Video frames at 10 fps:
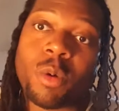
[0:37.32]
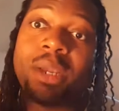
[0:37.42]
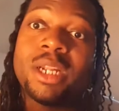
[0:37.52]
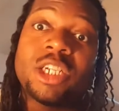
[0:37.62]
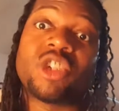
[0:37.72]
will
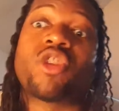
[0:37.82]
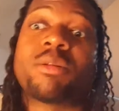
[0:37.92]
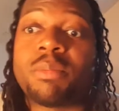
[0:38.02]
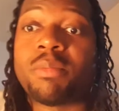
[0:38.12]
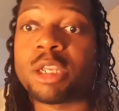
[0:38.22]
be in the
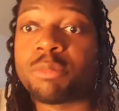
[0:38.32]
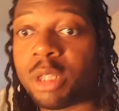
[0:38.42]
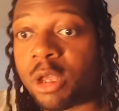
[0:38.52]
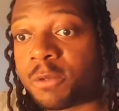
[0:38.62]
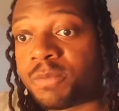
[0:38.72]
description box
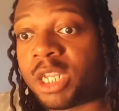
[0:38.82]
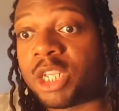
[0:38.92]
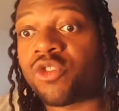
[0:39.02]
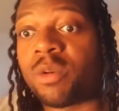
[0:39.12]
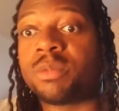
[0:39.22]
below. It
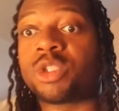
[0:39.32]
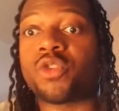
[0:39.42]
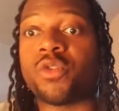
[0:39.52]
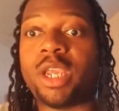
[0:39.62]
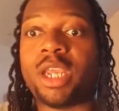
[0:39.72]
is from
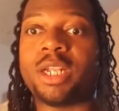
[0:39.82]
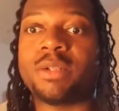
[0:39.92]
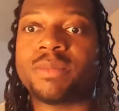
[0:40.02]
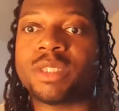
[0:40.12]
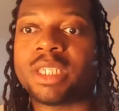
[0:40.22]

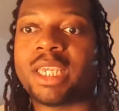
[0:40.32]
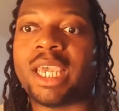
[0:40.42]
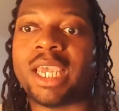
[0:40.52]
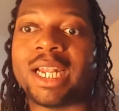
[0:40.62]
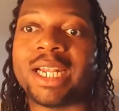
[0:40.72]

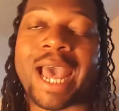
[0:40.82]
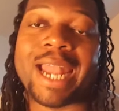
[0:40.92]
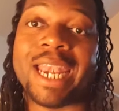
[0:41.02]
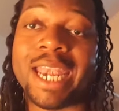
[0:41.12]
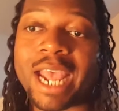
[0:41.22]

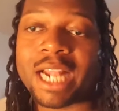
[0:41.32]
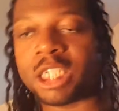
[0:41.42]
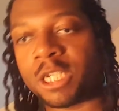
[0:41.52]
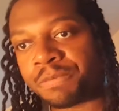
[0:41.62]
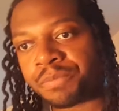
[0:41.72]

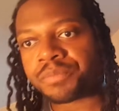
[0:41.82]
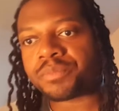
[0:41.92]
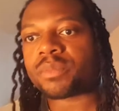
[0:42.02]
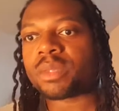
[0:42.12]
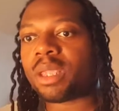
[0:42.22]
screengeek.net.
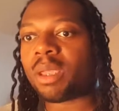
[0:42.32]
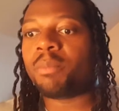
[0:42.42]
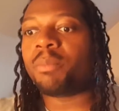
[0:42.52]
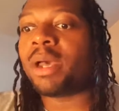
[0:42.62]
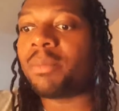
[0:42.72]

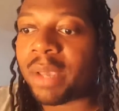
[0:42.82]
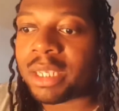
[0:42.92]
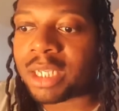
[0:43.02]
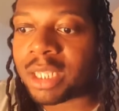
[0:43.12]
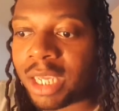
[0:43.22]
But
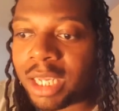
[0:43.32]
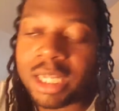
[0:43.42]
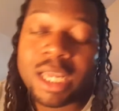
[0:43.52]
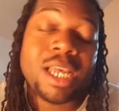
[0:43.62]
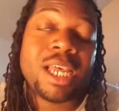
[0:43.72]
basically,
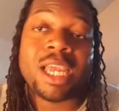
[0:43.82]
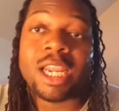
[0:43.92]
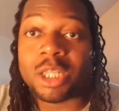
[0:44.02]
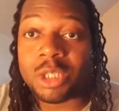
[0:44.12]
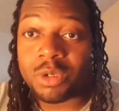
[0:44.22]

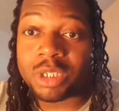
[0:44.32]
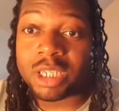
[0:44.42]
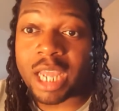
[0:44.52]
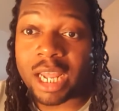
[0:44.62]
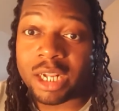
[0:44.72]
it alludes to
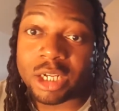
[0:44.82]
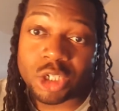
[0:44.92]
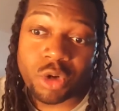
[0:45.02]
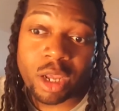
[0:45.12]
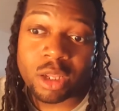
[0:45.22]
that in the
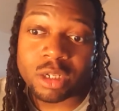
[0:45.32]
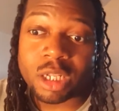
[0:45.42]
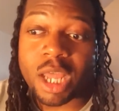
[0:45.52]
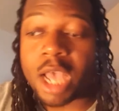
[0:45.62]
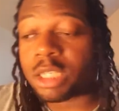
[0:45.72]
trailer, the
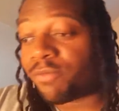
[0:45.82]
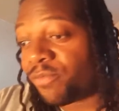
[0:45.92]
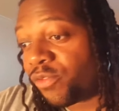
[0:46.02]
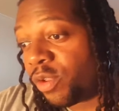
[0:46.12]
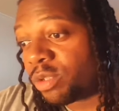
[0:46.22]
last
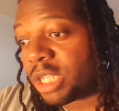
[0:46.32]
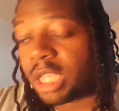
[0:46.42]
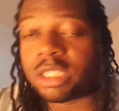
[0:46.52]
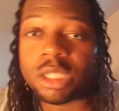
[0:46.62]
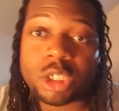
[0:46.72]
few
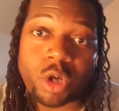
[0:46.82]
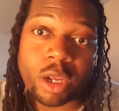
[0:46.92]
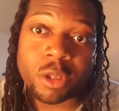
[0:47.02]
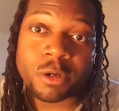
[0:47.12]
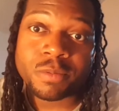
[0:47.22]
seconds of the
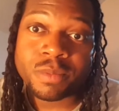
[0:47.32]
trailer,